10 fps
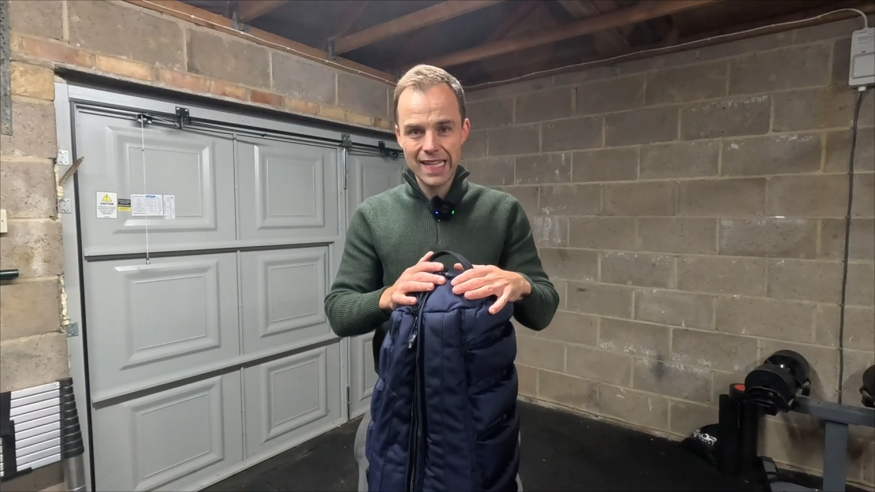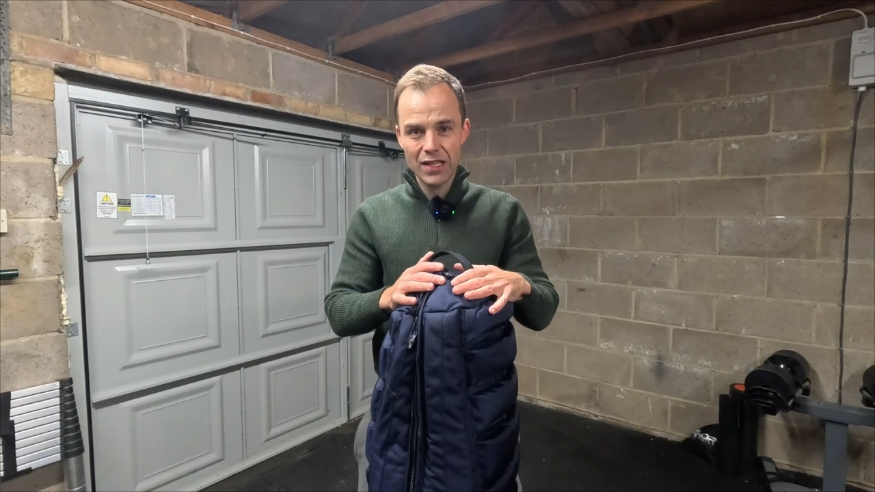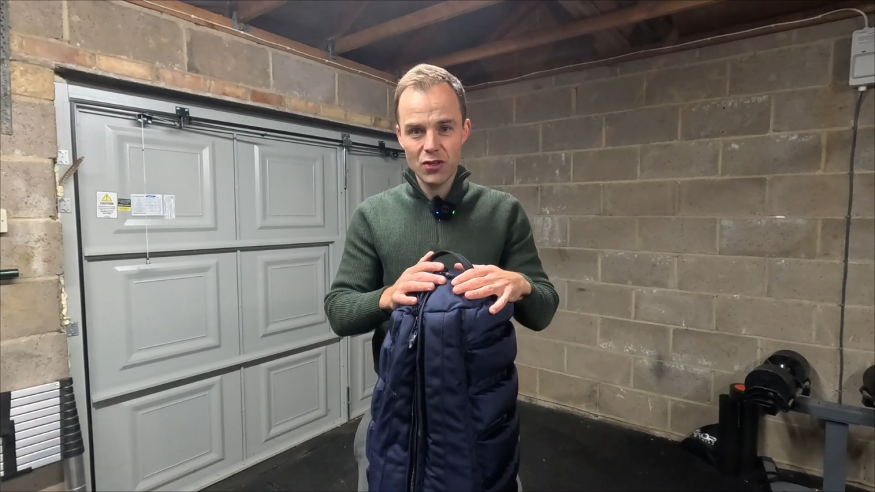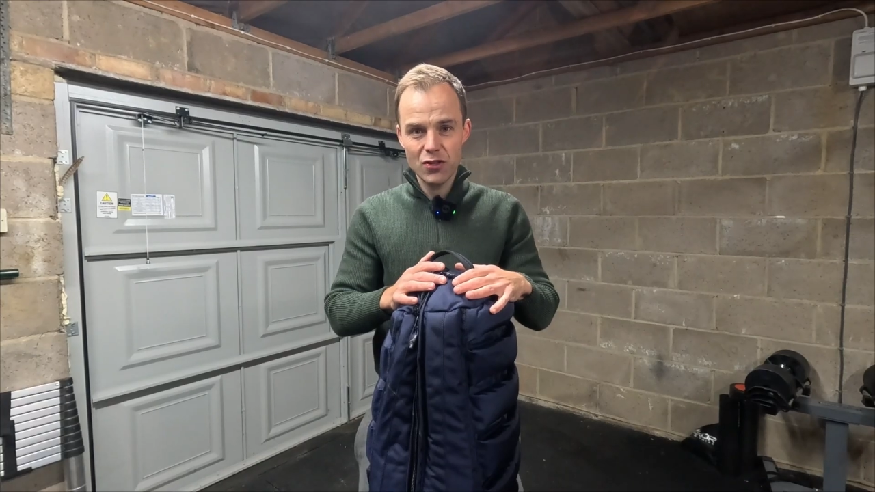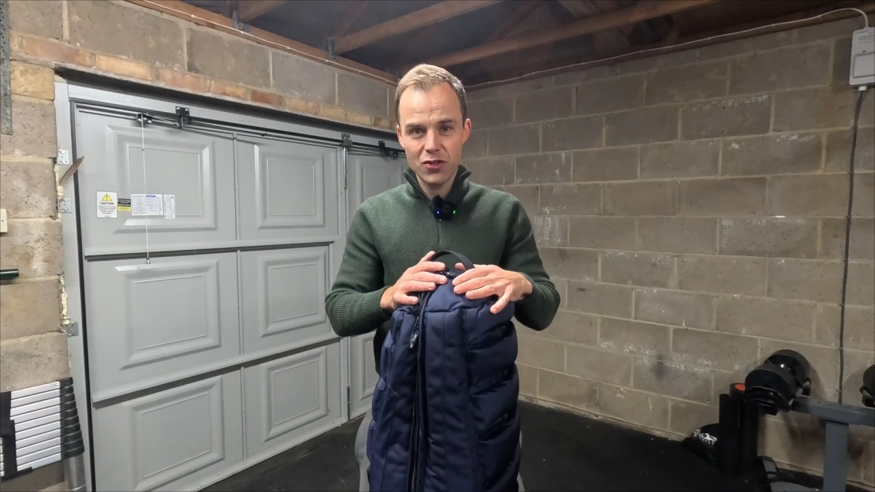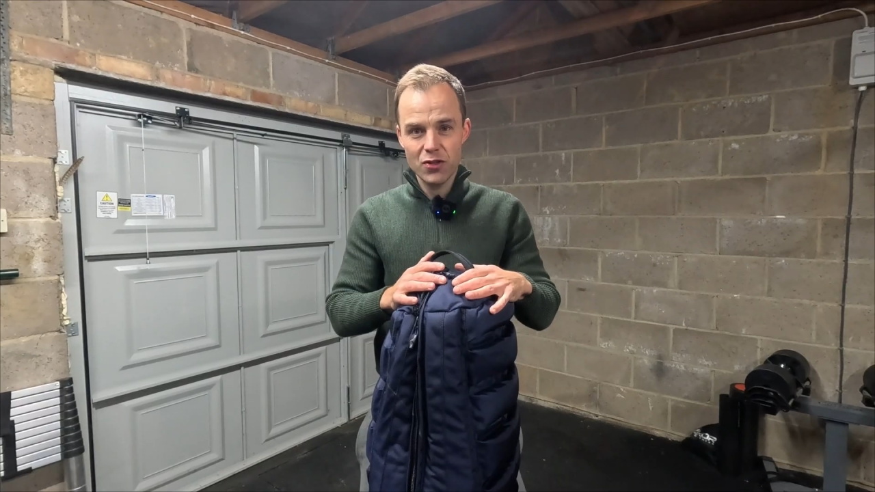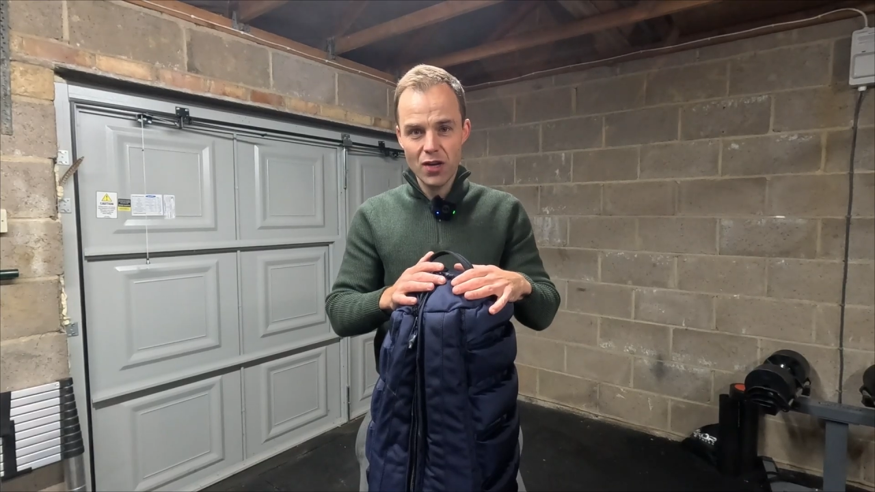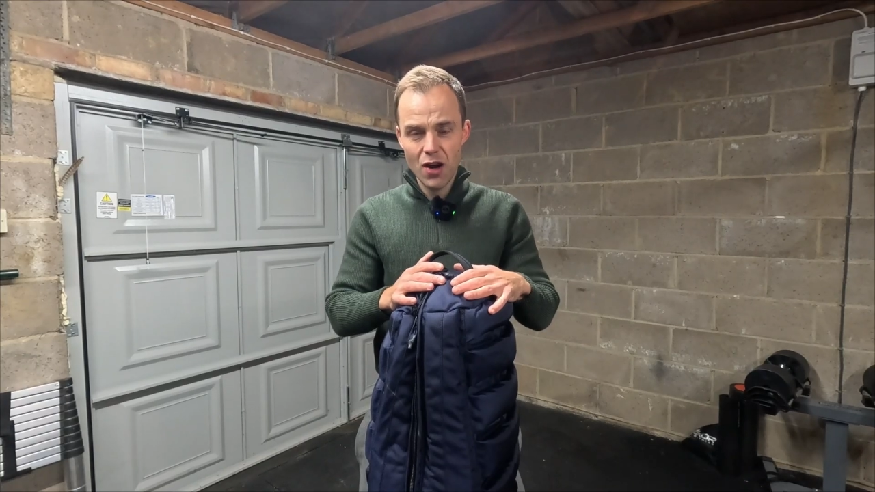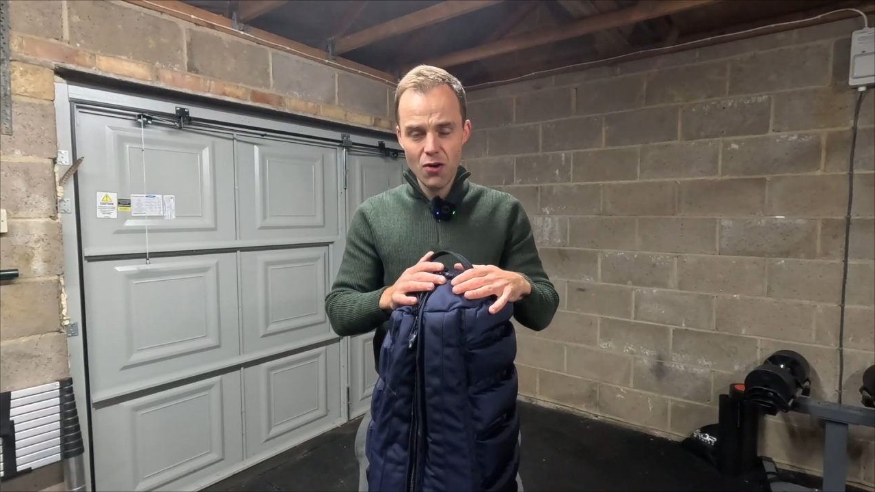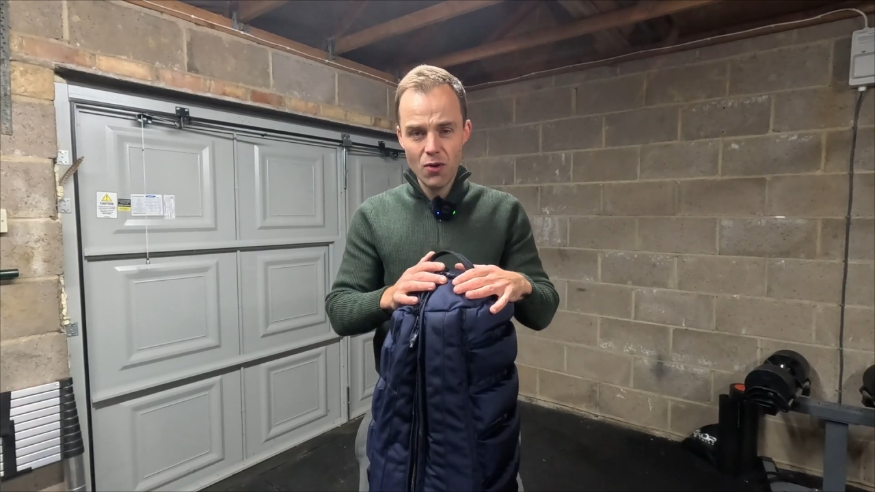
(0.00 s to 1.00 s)
and good to
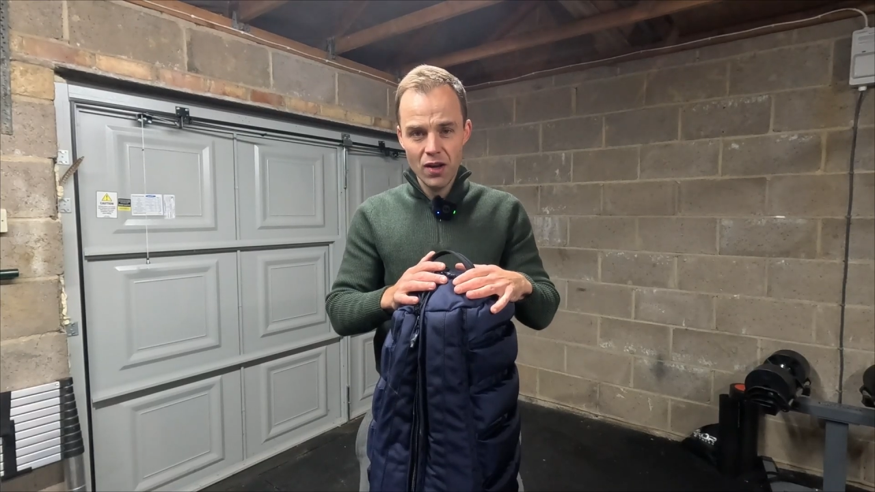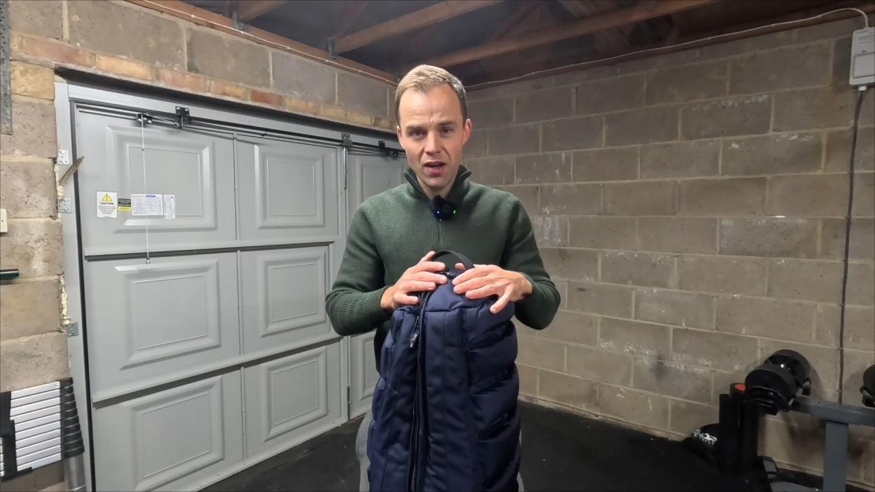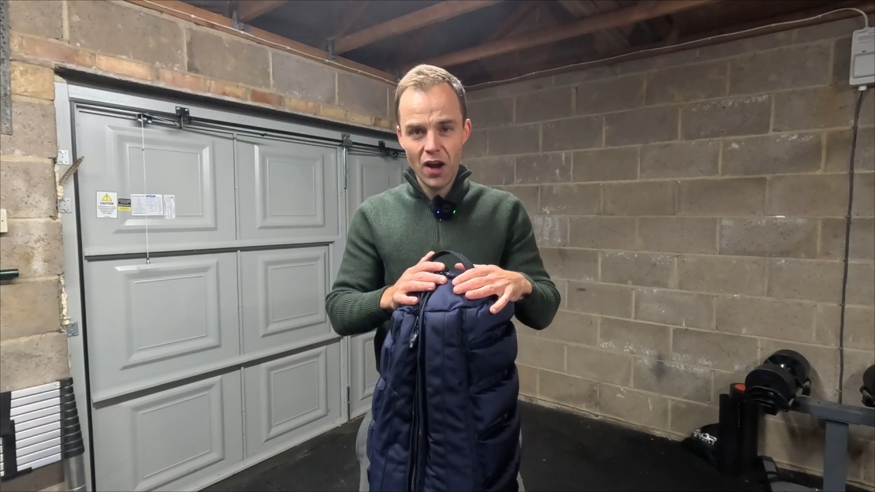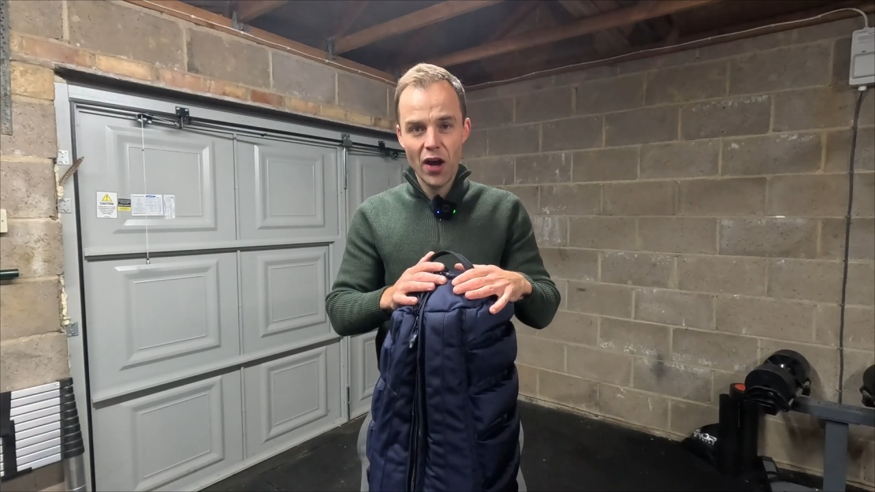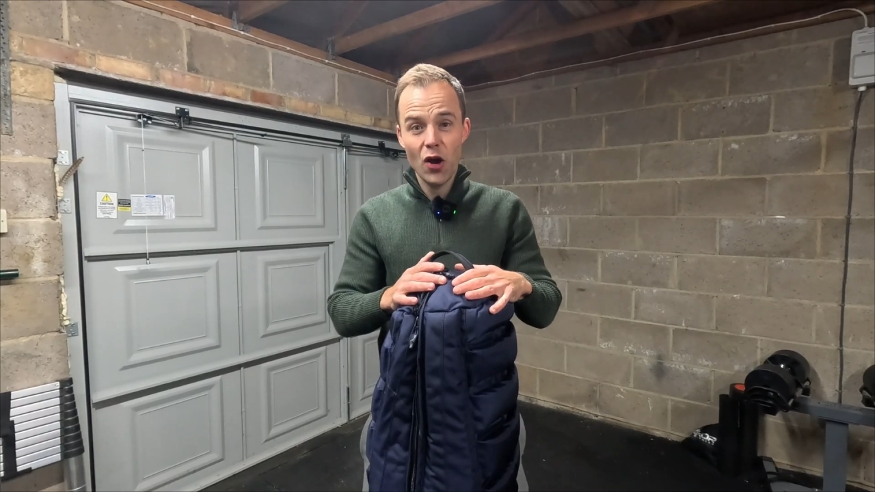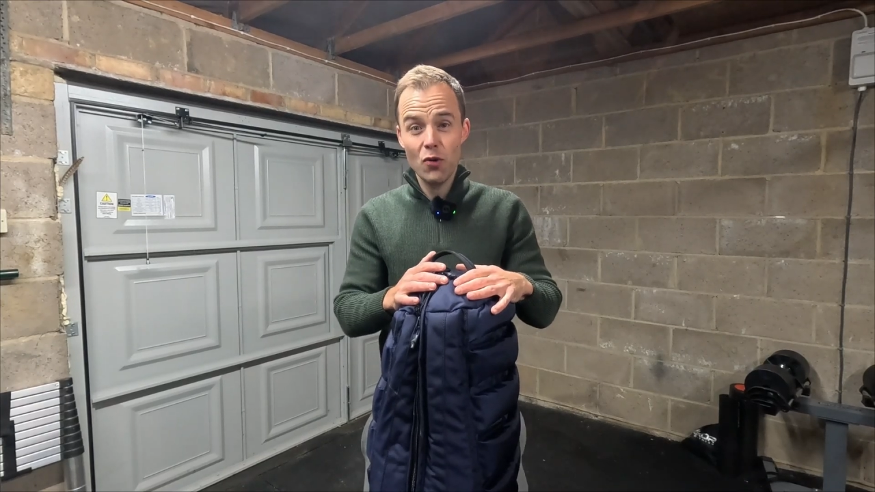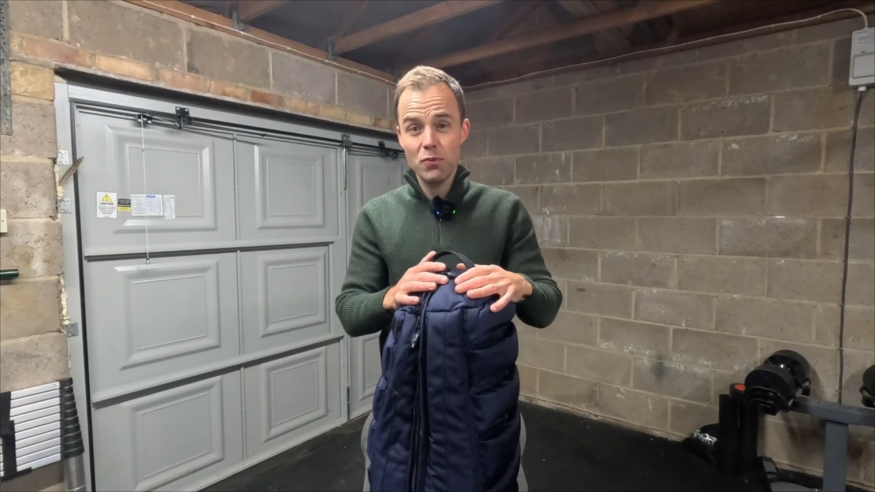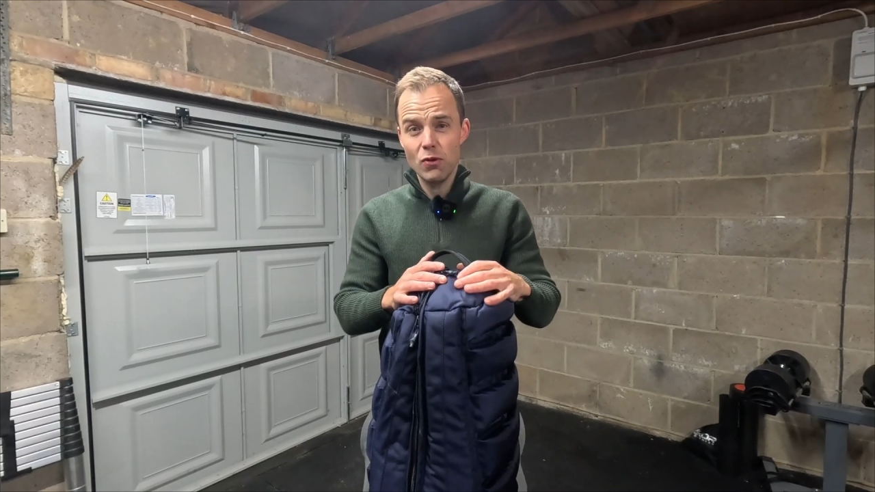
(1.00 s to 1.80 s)
go. I hope you